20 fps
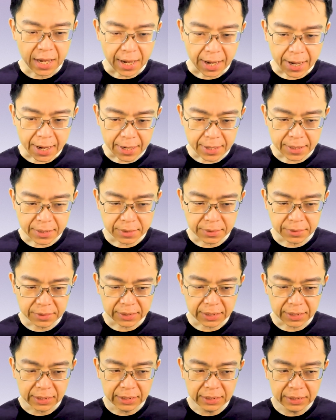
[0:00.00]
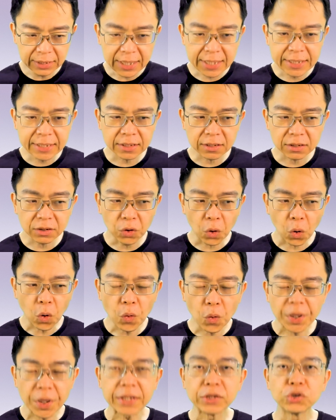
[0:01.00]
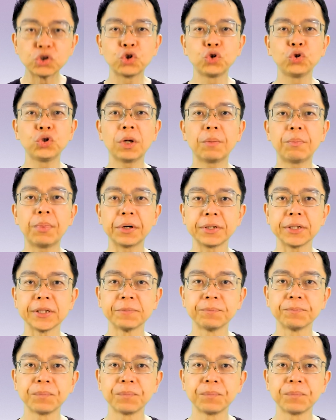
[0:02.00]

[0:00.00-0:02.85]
and let it go into your body.